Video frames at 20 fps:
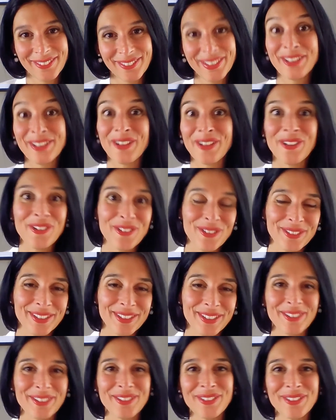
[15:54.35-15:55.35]
We
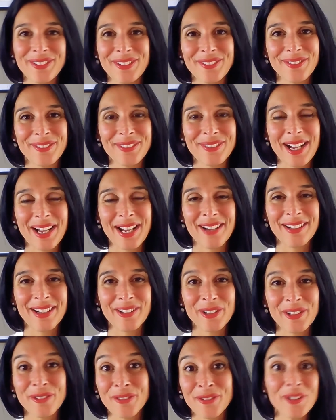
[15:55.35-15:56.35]
know
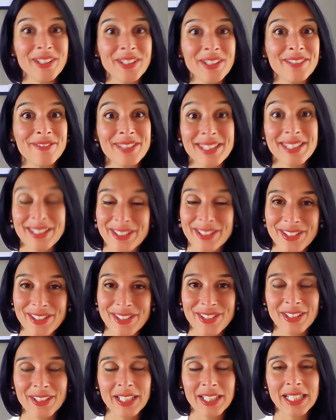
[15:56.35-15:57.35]
out of all the
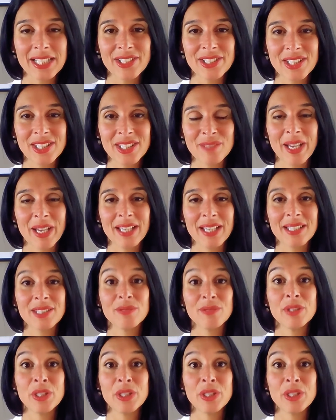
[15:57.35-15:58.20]
research on unconscious bias,